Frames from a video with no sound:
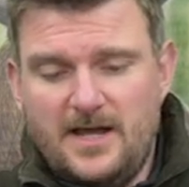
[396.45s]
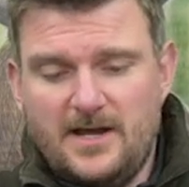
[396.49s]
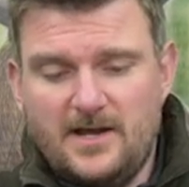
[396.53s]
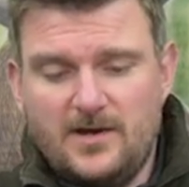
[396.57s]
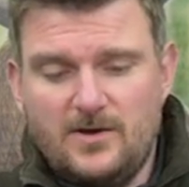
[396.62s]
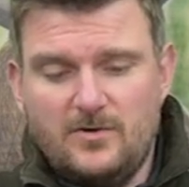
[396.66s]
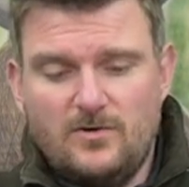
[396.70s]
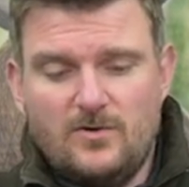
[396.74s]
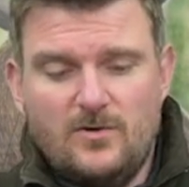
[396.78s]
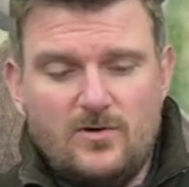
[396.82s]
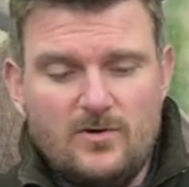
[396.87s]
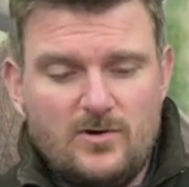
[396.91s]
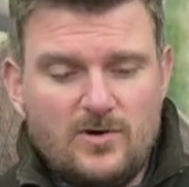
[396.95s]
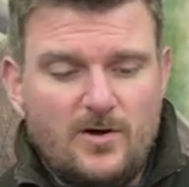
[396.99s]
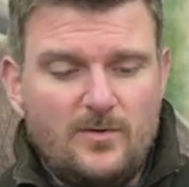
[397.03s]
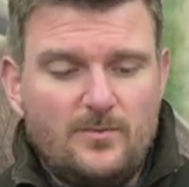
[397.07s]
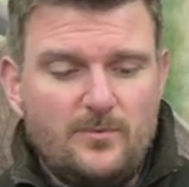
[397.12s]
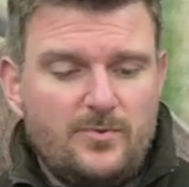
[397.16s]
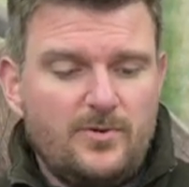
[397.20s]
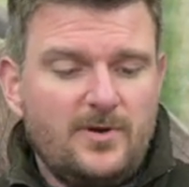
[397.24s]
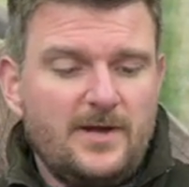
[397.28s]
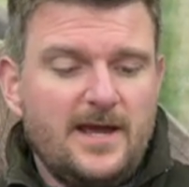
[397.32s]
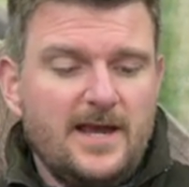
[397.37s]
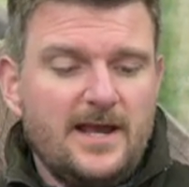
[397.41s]
ignore
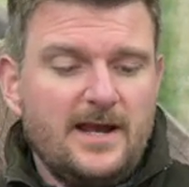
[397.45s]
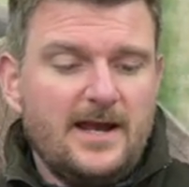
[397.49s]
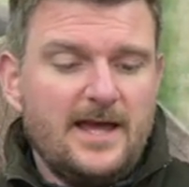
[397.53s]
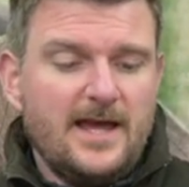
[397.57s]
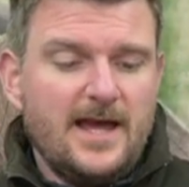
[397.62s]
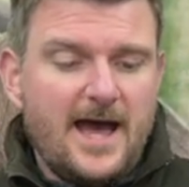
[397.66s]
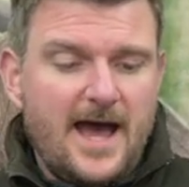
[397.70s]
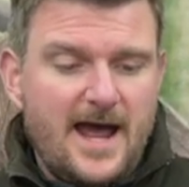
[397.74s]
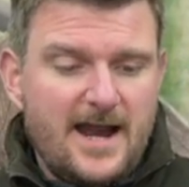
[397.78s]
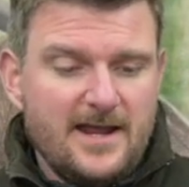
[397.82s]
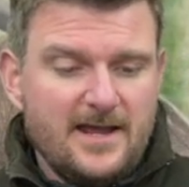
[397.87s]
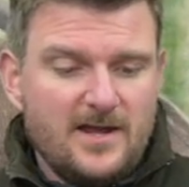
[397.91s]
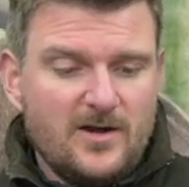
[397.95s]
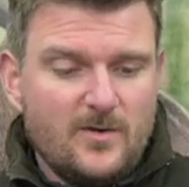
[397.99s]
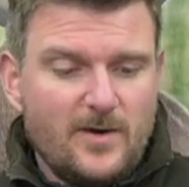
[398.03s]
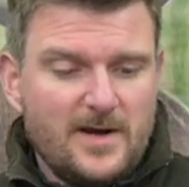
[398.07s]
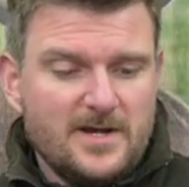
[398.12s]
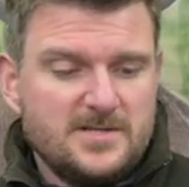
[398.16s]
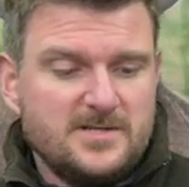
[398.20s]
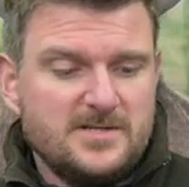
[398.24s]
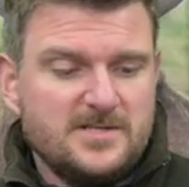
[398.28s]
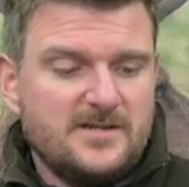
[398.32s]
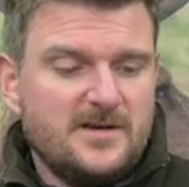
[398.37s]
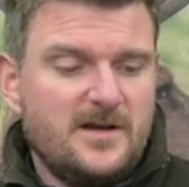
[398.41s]
completely any
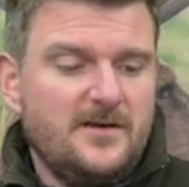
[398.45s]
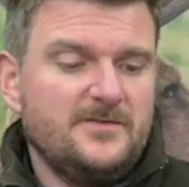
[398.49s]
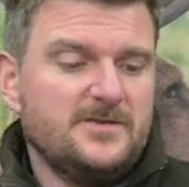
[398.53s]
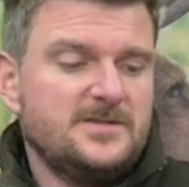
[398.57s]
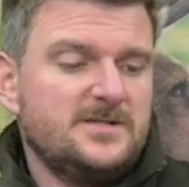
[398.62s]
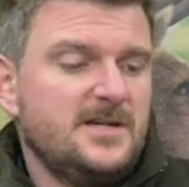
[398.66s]
questions over